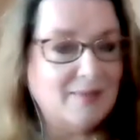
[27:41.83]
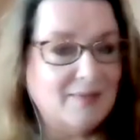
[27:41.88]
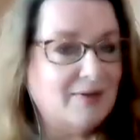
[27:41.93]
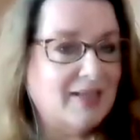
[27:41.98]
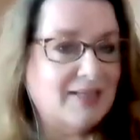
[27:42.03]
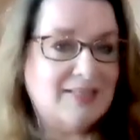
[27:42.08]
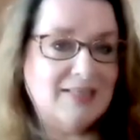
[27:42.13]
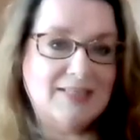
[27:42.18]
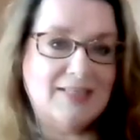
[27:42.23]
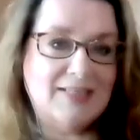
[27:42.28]

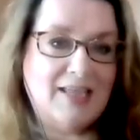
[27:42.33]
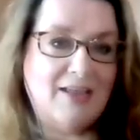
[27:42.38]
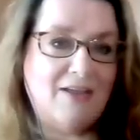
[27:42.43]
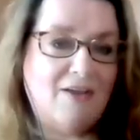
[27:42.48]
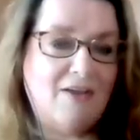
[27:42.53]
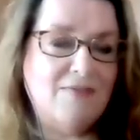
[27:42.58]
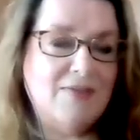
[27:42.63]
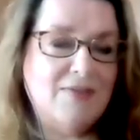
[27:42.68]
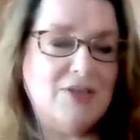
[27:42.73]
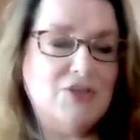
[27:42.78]
And as I say,
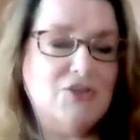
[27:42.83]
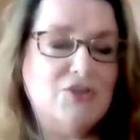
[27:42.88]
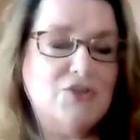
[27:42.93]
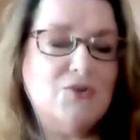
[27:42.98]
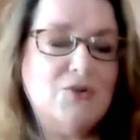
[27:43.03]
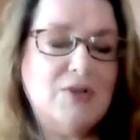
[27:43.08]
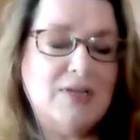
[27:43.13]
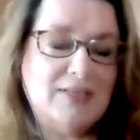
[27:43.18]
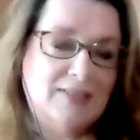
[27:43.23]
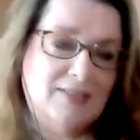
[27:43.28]
I've
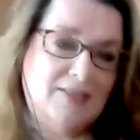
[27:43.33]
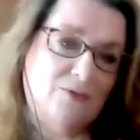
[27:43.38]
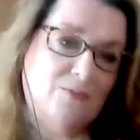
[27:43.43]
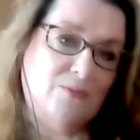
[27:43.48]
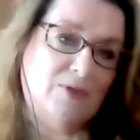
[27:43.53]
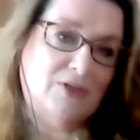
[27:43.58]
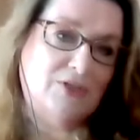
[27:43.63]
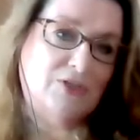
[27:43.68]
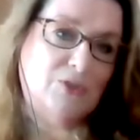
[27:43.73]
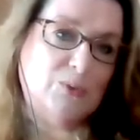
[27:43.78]
enjoyed so
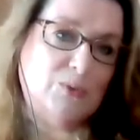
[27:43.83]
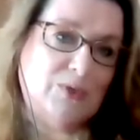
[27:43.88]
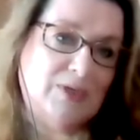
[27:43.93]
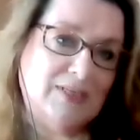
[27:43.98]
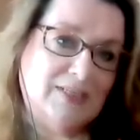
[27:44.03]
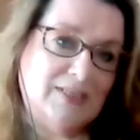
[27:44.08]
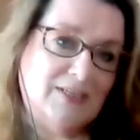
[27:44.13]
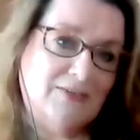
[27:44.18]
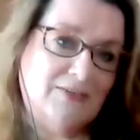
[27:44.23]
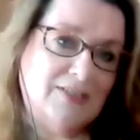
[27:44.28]
much
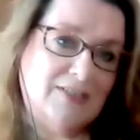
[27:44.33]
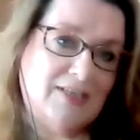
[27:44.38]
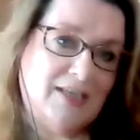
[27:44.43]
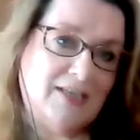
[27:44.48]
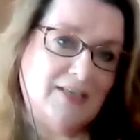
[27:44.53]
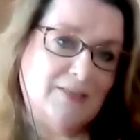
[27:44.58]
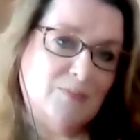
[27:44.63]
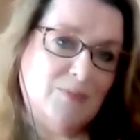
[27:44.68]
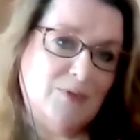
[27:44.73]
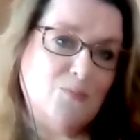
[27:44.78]
talking to you today.
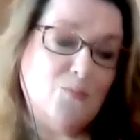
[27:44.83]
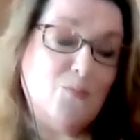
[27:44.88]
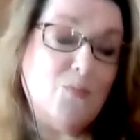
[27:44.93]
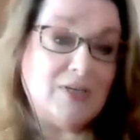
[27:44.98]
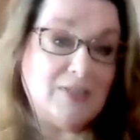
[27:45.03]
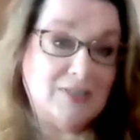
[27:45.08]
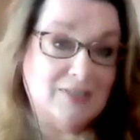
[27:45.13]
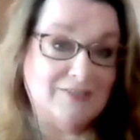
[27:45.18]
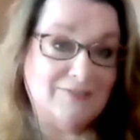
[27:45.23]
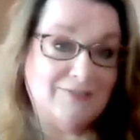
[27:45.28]
It's been
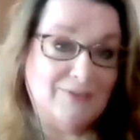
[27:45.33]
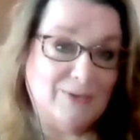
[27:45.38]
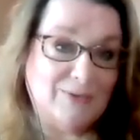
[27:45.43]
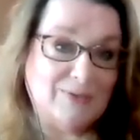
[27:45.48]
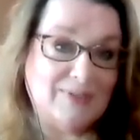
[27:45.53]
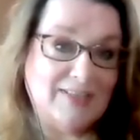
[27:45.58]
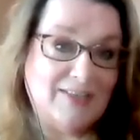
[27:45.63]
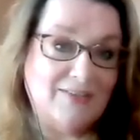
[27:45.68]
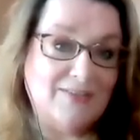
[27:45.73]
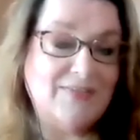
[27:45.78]
wonderful.
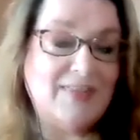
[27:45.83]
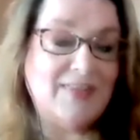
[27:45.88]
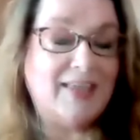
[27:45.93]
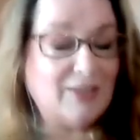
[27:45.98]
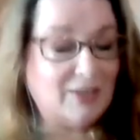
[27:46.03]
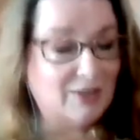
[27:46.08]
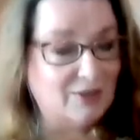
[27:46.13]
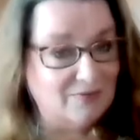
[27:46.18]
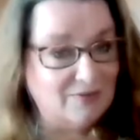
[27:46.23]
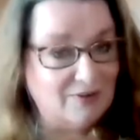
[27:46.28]
So
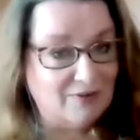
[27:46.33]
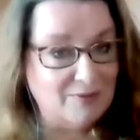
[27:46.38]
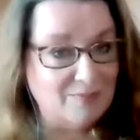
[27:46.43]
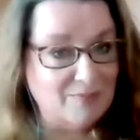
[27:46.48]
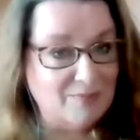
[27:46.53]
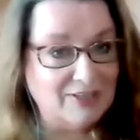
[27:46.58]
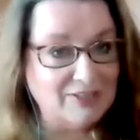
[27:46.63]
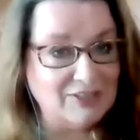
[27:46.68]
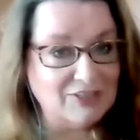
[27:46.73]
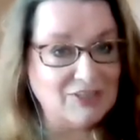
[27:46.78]
thank you very
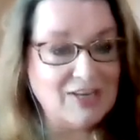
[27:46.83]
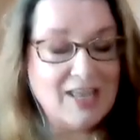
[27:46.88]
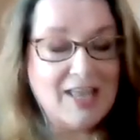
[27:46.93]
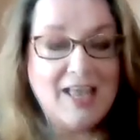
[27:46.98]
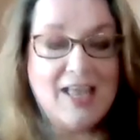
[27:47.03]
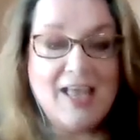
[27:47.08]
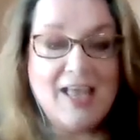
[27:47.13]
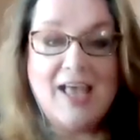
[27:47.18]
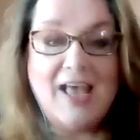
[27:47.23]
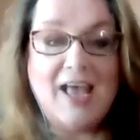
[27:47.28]
much.
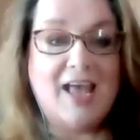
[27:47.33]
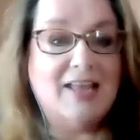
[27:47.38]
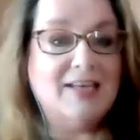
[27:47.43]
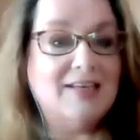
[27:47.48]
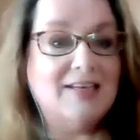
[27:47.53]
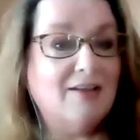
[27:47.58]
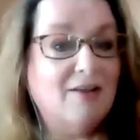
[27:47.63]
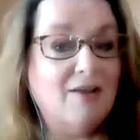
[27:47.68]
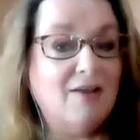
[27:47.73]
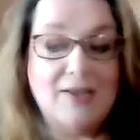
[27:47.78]

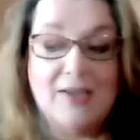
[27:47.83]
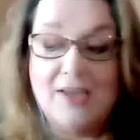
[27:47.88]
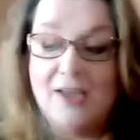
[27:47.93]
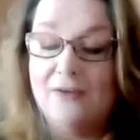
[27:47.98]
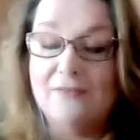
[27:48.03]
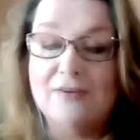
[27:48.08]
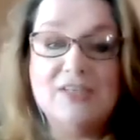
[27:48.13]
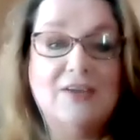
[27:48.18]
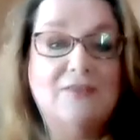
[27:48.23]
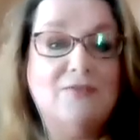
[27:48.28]
And I
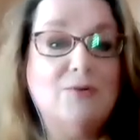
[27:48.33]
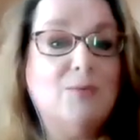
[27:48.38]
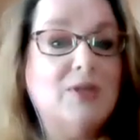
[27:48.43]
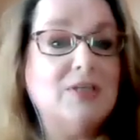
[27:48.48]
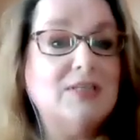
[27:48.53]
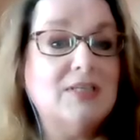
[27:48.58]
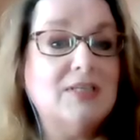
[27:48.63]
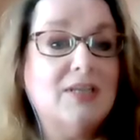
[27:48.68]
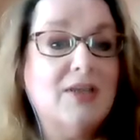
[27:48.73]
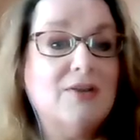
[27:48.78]
encourage everyone
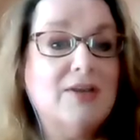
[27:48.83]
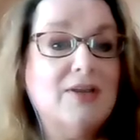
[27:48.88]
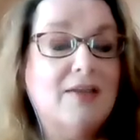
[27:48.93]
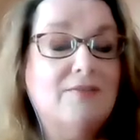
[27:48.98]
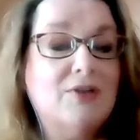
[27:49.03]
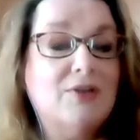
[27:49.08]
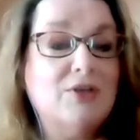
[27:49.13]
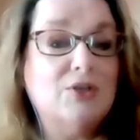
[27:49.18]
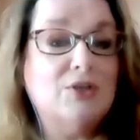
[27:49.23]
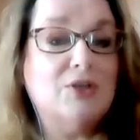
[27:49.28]
to go and
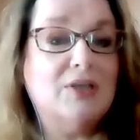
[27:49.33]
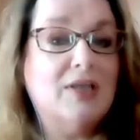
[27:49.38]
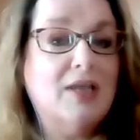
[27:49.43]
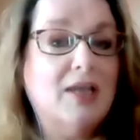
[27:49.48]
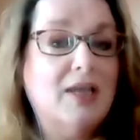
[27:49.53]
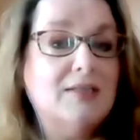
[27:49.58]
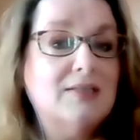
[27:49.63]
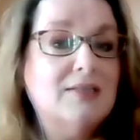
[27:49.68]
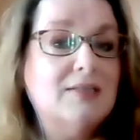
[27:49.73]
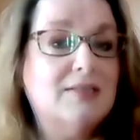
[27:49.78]
have a look
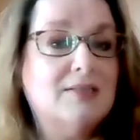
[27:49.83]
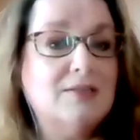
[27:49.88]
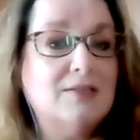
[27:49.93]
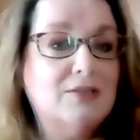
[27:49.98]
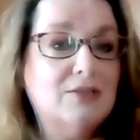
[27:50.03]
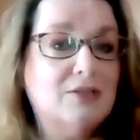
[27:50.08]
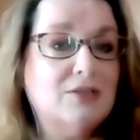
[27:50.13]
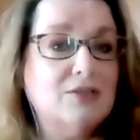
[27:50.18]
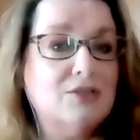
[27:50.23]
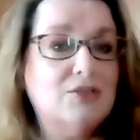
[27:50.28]

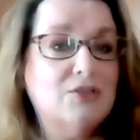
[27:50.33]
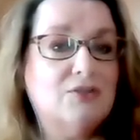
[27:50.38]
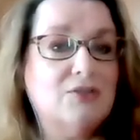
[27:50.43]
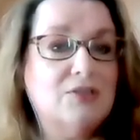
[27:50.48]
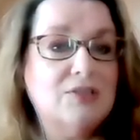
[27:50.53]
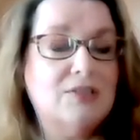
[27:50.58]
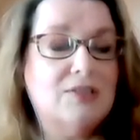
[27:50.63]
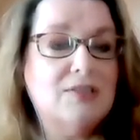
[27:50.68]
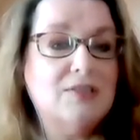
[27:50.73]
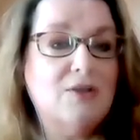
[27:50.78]
at
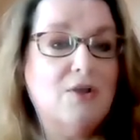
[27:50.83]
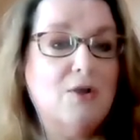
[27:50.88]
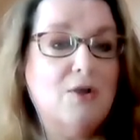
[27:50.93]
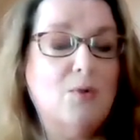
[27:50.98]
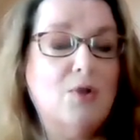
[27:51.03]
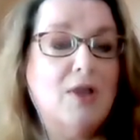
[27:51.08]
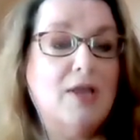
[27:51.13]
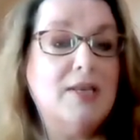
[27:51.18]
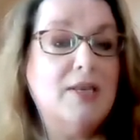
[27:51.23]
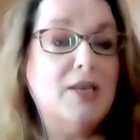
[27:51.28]
Jonathan's
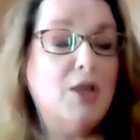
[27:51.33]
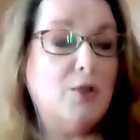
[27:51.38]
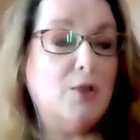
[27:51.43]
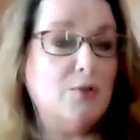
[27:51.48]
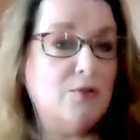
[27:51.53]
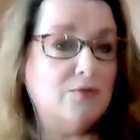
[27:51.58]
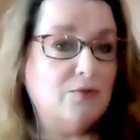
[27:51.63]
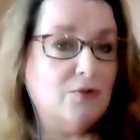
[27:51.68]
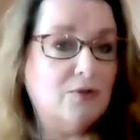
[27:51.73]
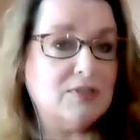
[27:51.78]
artwork. I know
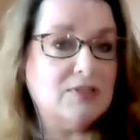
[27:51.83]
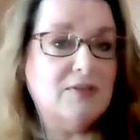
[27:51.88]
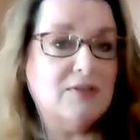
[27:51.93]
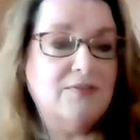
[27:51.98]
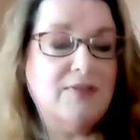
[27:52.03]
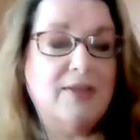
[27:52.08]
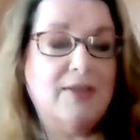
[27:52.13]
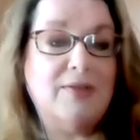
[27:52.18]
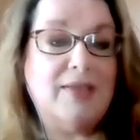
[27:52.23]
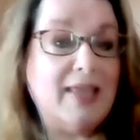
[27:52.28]
you've got
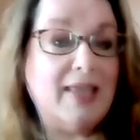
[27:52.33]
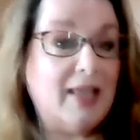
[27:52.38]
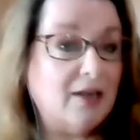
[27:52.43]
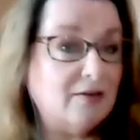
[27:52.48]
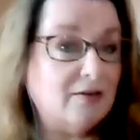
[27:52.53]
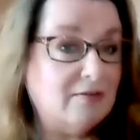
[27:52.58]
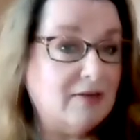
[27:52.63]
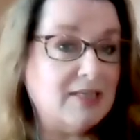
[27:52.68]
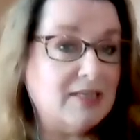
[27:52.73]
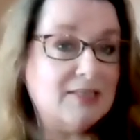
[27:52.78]
stuff out in
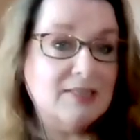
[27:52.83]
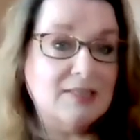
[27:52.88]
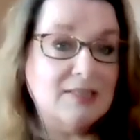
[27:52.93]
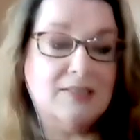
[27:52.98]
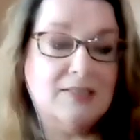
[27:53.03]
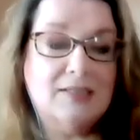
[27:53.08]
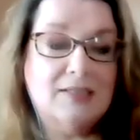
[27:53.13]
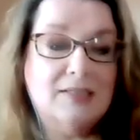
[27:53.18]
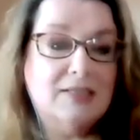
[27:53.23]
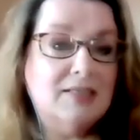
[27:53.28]
galleries
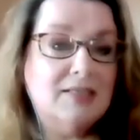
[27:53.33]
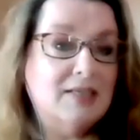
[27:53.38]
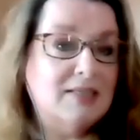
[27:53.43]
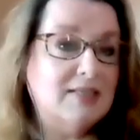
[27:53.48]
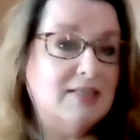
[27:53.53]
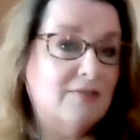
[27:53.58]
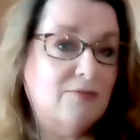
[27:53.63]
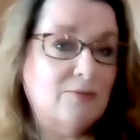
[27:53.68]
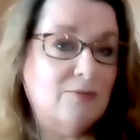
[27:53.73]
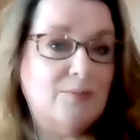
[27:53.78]
and there's
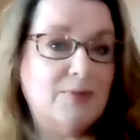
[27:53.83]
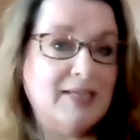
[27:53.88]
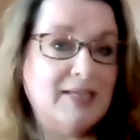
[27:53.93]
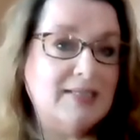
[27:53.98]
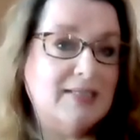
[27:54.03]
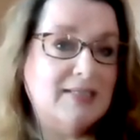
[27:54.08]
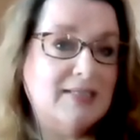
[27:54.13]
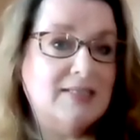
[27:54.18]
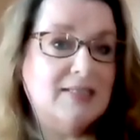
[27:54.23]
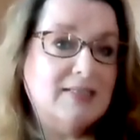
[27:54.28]
different
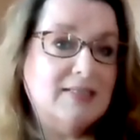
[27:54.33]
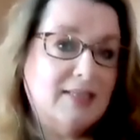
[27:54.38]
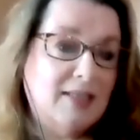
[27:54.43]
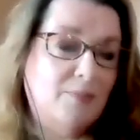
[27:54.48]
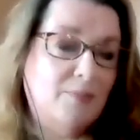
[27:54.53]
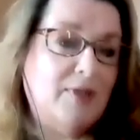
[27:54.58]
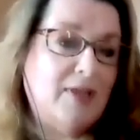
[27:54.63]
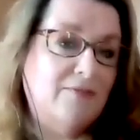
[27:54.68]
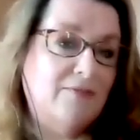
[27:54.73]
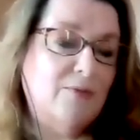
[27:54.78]
places, isn't there?
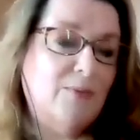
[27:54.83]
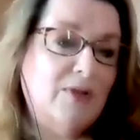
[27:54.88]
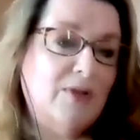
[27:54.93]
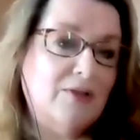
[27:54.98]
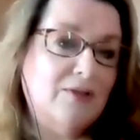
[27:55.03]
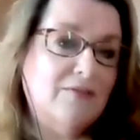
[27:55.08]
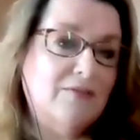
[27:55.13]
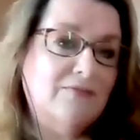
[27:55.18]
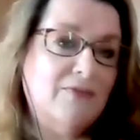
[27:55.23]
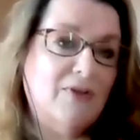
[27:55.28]
But everyone
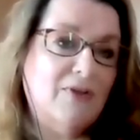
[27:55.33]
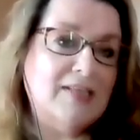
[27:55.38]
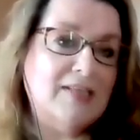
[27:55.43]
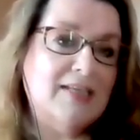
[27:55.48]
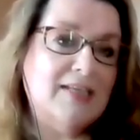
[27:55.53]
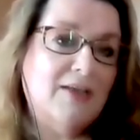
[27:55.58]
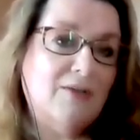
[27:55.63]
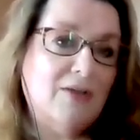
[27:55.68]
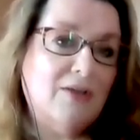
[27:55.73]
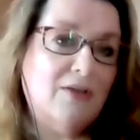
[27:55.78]
can
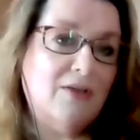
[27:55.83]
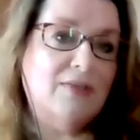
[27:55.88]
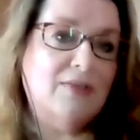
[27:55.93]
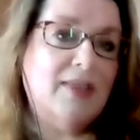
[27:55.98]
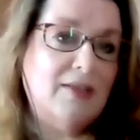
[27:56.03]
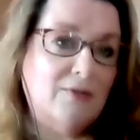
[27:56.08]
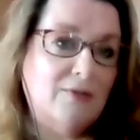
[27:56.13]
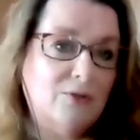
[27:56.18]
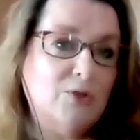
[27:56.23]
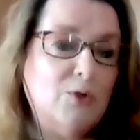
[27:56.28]
find out, can't
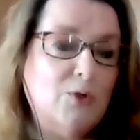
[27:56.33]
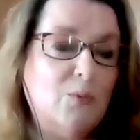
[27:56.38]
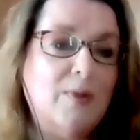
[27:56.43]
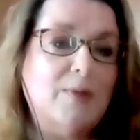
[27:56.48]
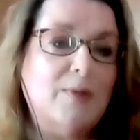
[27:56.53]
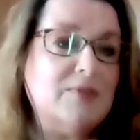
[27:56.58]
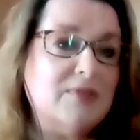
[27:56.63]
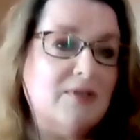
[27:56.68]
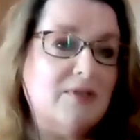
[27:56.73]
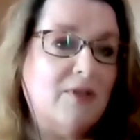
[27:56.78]
they, on your
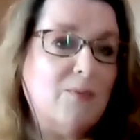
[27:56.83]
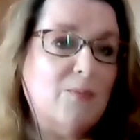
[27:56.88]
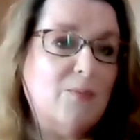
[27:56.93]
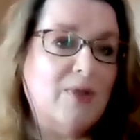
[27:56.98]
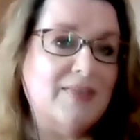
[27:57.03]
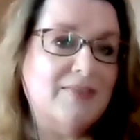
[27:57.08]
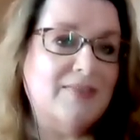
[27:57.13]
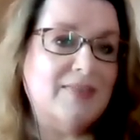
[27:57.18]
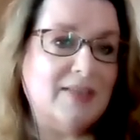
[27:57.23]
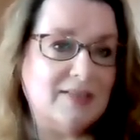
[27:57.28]
website
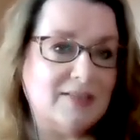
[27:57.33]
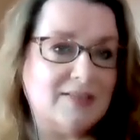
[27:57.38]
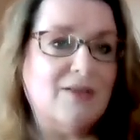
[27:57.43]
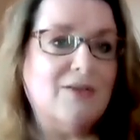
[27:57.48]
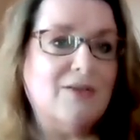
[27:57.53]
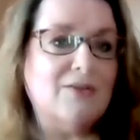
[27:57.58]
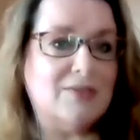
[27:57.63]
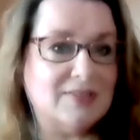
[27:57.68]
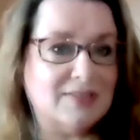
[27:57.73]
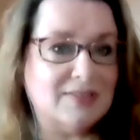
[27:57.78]
where things
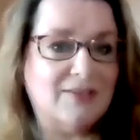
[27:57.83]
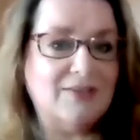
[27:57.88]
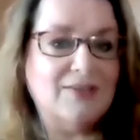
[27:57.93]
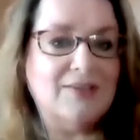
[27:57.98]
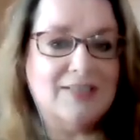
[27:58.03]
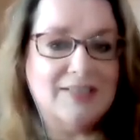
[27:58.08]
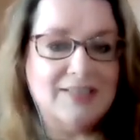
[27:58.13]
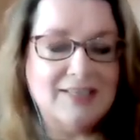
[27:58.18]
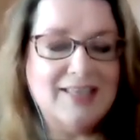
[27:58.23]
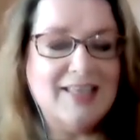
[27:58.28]
are. So
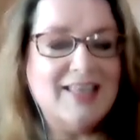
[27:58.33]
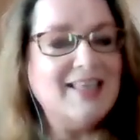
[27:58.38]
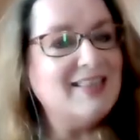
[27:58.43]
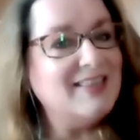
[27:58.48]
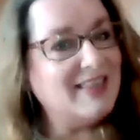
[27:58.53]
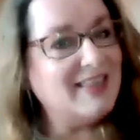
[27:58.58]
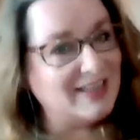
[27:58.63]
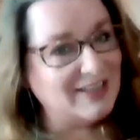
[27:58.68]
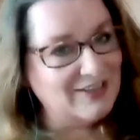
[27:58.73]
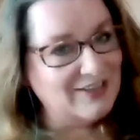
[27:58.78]

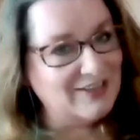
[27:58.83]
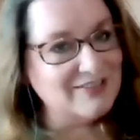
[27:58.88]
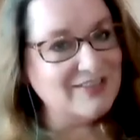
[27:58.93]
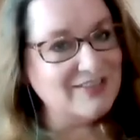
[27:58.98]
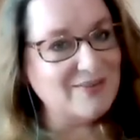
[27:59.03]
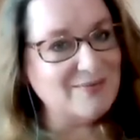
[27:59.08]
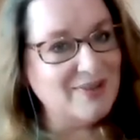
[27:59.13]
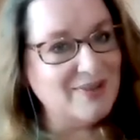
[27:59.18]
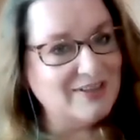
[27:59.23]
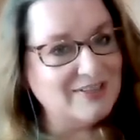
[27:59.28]
thank you
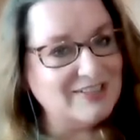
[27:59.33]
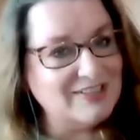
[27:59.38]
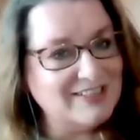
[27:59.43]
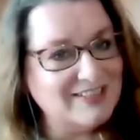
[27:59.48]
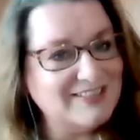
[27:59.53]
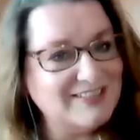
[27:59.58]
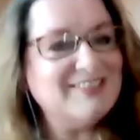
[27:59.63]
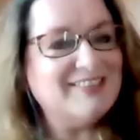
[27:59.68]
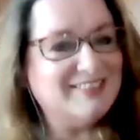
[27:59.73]
so much.